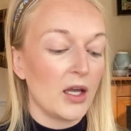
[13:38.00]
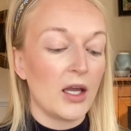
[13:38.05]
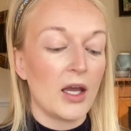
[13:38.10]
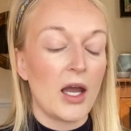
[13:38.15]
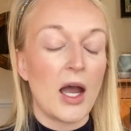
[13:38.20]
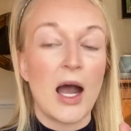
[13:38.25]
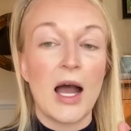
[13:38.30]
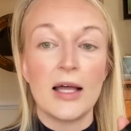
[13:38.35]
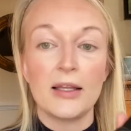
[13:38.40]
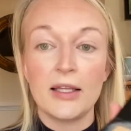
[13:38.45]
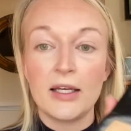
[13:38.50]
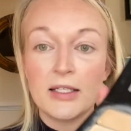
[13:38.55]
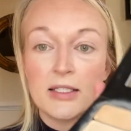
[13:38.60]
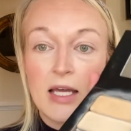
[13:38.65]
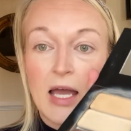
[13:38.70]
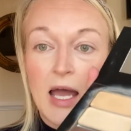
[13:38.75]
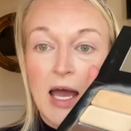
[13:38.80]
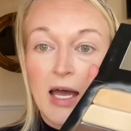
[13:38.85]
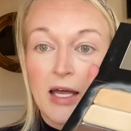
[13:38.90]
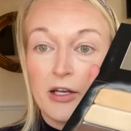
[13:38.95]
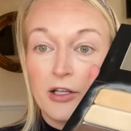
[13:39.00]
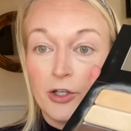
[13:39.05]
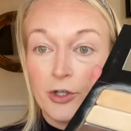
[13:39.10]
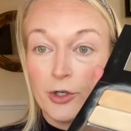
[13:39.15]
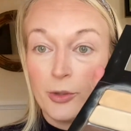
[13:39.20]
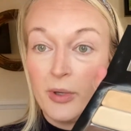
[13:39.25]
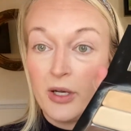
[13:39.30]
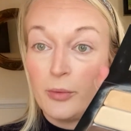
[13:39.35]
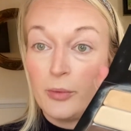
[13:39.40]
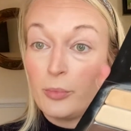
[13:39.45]
I like to add a little
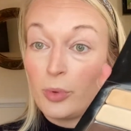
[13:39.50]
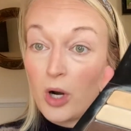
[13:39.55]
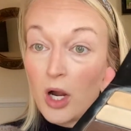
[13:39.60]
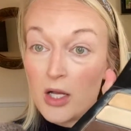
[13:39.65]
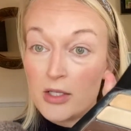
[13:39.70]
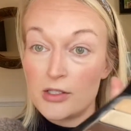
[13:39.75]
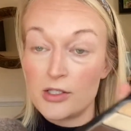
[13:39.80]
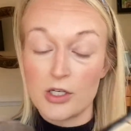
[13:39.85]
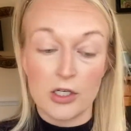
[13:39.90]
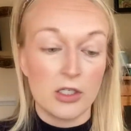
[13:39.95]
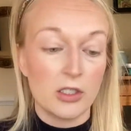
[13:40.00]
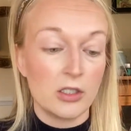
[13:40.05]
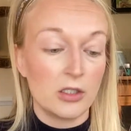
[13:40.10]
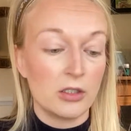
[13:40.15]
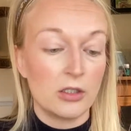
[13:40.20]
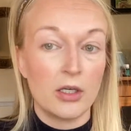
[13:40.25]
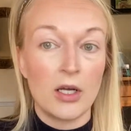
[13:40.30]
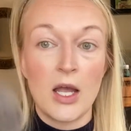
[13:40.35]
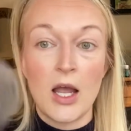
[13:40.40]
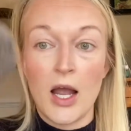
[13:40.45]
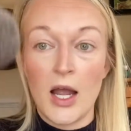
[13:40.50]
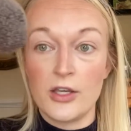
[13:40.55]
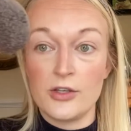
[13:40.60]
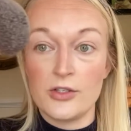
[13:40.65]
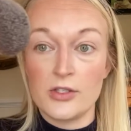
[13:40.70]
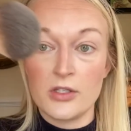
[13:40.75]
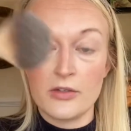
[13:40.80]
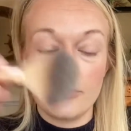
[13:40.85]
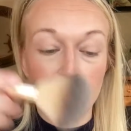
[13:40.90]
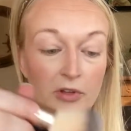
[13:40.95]
bit of bronzer. I use
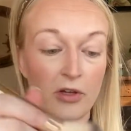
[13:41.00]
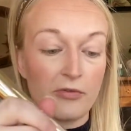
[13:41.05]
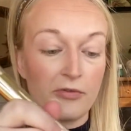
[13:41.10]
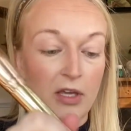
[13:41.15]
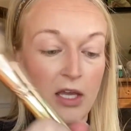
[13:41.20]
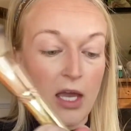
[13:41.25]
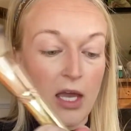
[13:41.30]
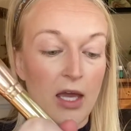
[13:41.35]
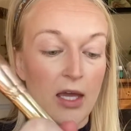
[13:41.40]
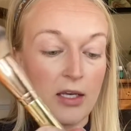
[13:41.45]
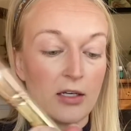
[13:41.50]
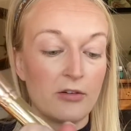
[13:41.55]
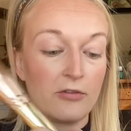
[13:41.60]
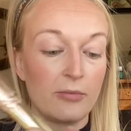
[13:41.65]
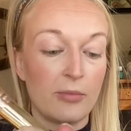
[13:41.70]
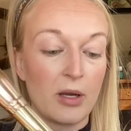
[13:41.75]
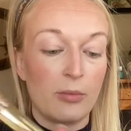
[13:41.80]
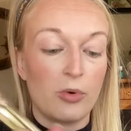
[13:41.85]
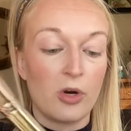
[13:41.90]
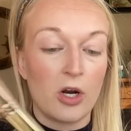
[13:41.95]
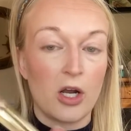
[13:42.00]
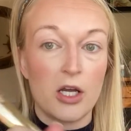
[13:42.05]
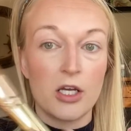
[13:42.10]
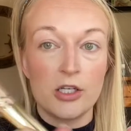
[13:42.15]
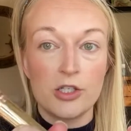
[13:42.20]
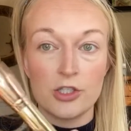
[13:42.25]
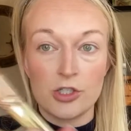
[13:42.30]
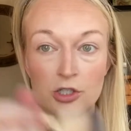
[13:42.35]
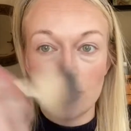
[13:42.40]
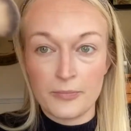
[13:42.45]
the fluffy end of my
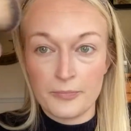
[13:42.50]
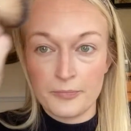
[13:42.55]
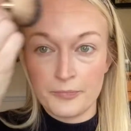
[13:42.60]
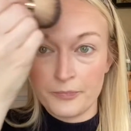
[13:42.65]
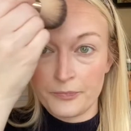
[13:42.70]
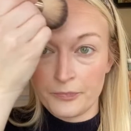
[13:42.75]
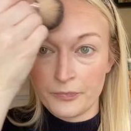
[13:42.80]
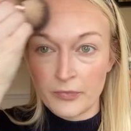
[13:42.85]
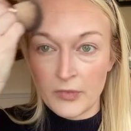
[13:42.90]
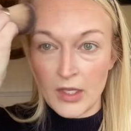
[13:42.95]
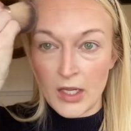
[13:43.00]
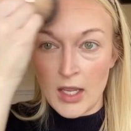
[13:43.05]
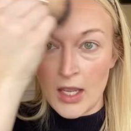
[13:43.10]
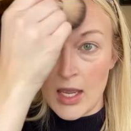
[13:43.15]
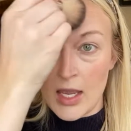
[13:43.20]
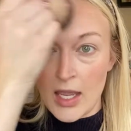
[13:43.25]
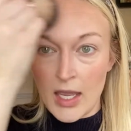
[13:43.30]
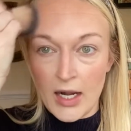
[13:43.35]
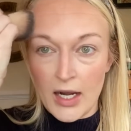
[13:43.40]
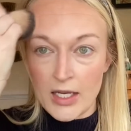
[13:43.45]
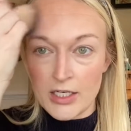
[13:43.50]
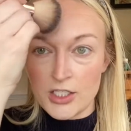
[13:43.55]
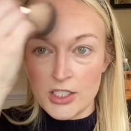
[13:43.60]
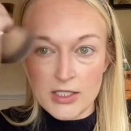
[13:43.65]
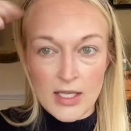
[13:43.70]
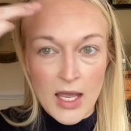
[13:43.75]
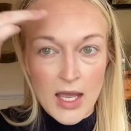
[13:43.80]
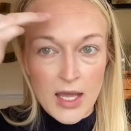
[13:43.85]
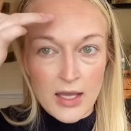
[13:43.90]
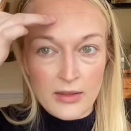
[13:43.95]
brush, and I just
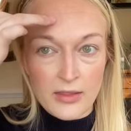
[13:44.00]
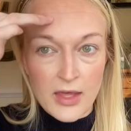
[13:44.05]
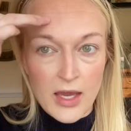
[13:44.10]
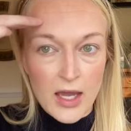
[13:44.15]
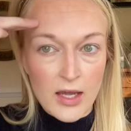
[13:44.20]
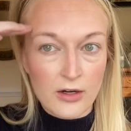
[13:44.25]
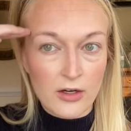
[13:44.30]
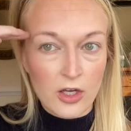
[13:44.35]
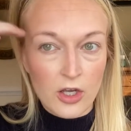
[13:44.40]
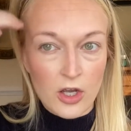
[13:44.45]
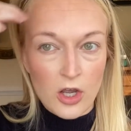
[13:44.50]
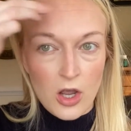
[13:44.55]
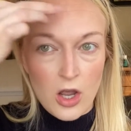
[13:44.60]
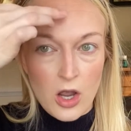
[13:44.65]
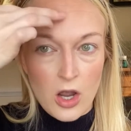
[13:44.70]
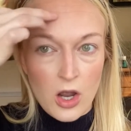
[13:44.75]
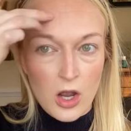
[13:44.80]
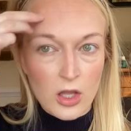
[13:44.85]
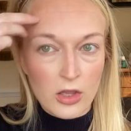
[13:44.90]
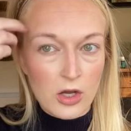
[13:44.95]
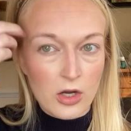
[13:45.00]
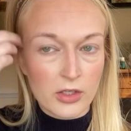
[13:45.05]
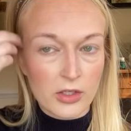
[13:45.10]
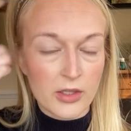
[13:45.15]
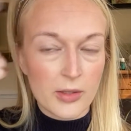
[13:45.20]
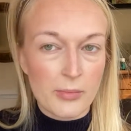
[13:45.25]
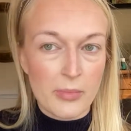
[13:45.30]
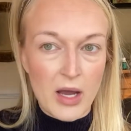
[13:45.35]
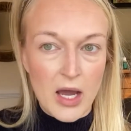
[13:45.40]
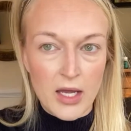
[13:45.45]
add that along the
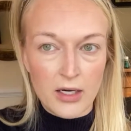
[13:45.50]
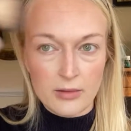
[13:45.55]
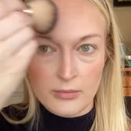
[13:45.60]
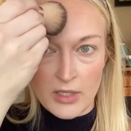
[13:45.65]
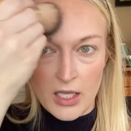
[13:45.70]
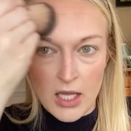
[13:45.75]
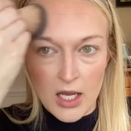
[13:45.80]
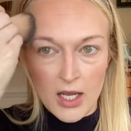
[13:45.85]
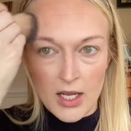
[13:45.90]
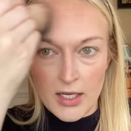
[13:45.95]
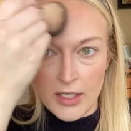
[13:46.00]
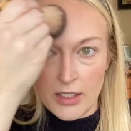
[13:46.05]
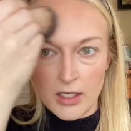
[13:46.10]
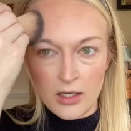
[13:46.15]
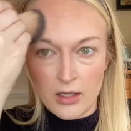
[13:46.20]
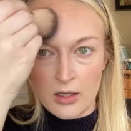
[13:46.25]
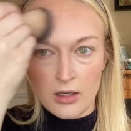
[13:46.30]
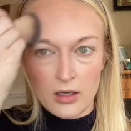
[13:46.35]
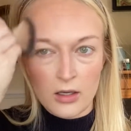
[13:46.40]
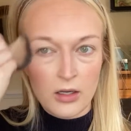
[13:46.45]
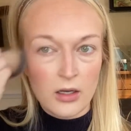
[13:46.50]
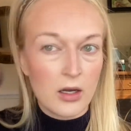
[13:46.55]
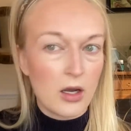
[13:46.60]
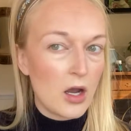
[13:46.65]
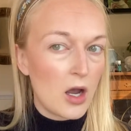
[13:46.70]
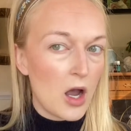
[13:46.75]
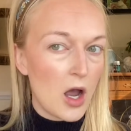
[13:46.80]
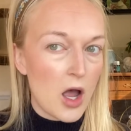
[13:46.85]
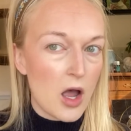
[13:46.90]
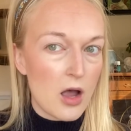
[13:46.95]
bottom line
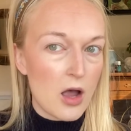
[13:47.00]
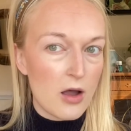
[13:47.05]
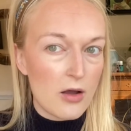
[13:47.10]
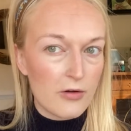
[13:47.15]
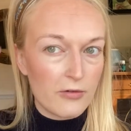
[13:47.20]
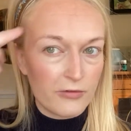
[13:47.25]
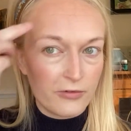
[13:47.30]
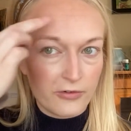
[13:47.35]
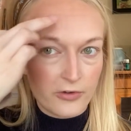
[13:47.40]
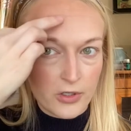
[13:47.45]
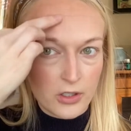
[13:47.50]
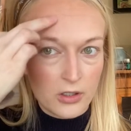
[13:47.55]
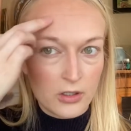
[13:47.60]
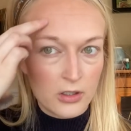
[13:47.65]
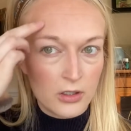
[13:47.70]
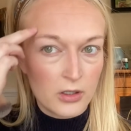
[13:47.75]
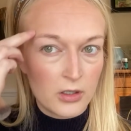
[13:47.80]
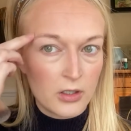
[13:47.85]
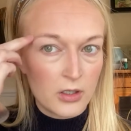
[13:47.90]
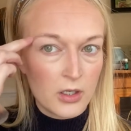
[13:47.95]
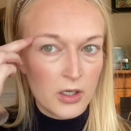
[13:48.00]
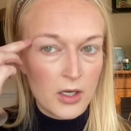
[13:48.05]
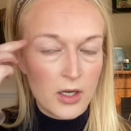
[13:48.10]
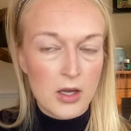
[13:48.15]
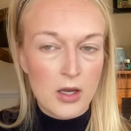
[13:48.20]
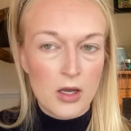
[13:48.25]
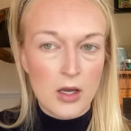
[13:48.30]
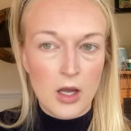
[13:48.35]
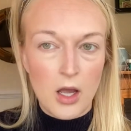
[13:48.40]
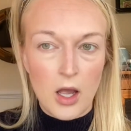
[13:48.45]
of
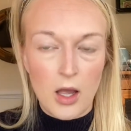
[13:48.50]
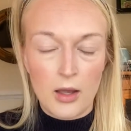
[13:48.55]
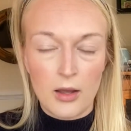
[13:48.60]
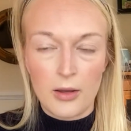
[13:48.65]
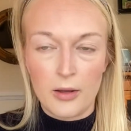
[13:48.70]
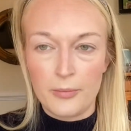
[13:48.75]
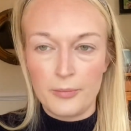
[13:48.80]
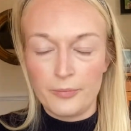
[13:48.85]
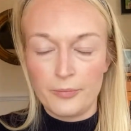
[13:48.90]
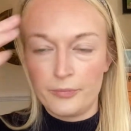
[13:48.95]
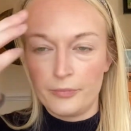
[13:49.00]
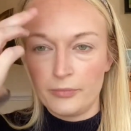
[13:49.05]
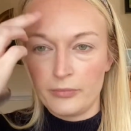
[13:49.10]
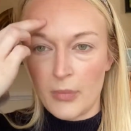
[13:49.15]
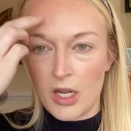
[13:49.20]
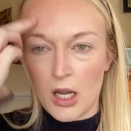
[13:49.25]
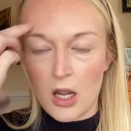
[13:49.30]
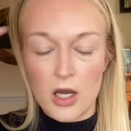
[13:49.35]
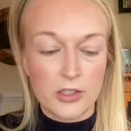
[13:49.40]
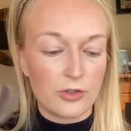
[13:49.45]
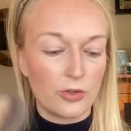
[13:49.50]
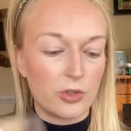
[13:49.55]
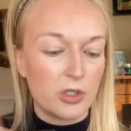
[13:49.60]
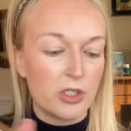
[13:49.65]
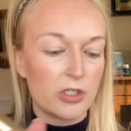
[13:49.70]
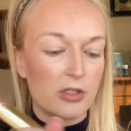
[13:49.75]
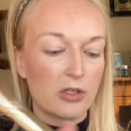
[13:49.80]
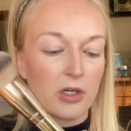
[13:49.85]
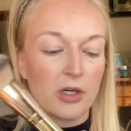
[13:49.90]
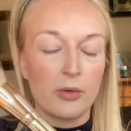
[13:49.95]
my contour.
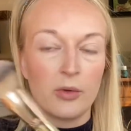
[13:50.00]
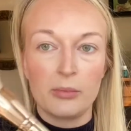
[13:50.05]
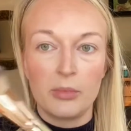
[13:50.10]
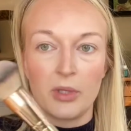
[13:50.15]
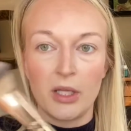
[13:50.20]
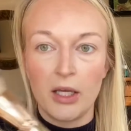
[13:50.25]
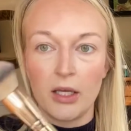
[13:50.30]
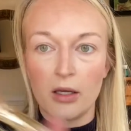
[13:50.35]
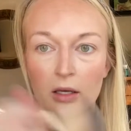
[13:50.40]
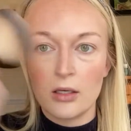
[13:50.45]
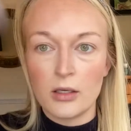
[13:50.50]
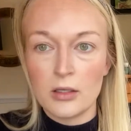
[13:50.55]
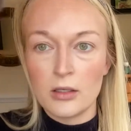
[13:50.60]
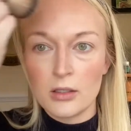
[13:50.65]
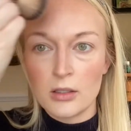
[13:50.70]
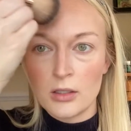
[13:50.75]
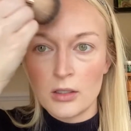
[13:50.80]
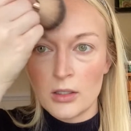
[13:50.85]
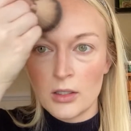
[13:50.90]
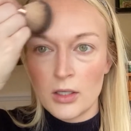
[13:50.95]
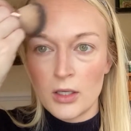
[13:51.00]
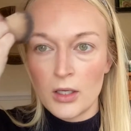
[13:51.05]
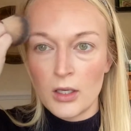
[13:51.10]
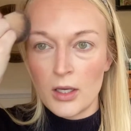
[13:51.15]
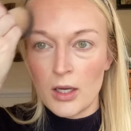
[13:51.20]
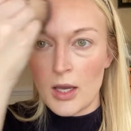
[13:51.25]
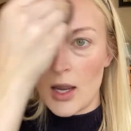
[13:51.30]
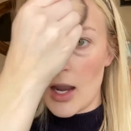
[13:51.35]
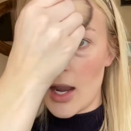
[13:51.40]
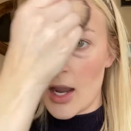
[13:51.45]
Sorry, I went blank.
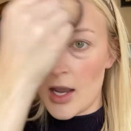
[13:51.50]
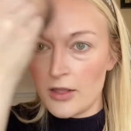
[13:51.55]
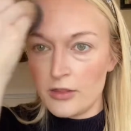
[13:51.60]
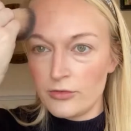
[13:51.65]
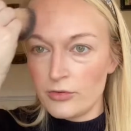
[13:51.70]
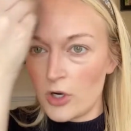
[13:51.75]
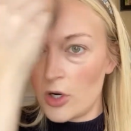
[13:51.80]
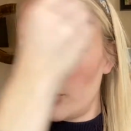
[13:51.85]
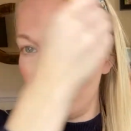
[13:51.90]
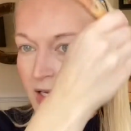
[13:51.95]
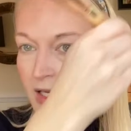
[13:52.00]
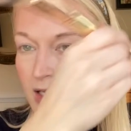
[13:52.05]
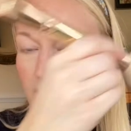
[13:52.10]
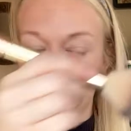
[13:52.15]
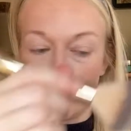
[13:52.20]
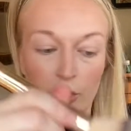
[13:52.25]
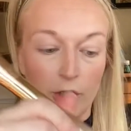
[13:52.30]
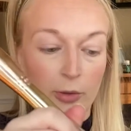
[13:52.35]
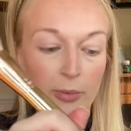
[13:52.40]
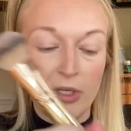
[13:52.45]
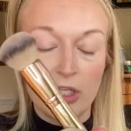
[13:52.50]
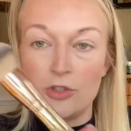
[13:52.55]
I throw it in a little bit.